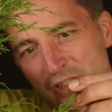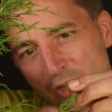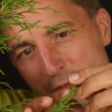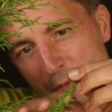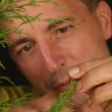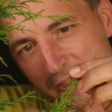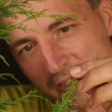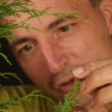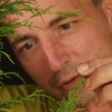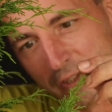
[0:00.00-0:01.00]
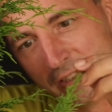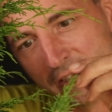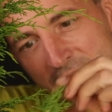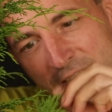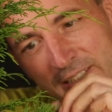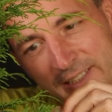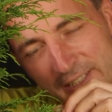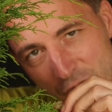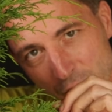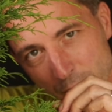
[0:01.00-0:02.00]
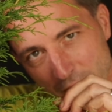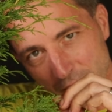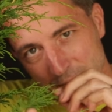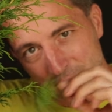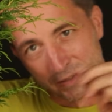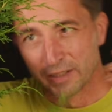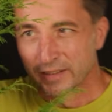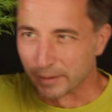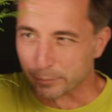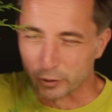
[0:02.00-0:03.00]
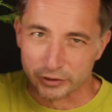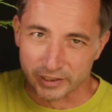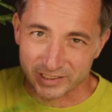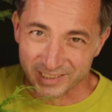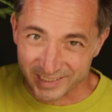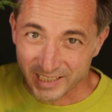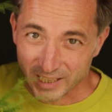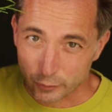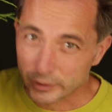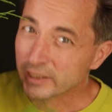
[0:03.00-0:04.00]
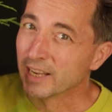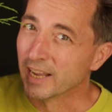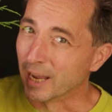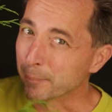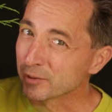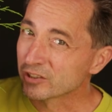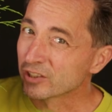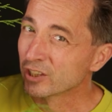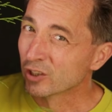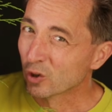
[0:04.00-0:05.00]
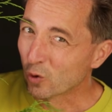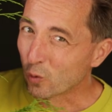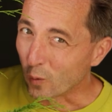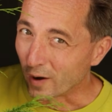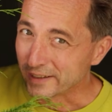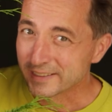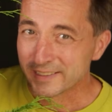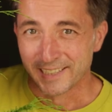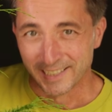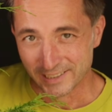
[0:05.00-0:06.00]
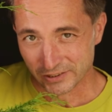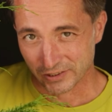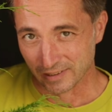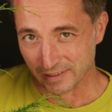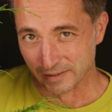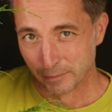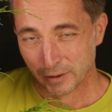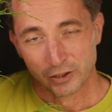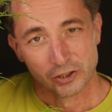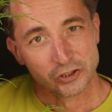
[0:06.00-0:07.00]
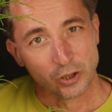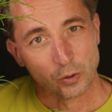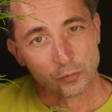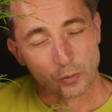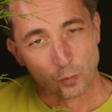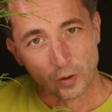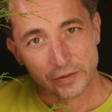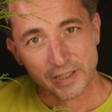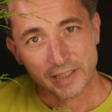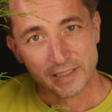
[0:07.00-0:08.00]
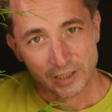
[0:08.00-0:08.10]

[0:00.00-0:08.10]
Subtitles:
go from the nice green into the brown. That process, the yellowing, happens quite instantly. So from one day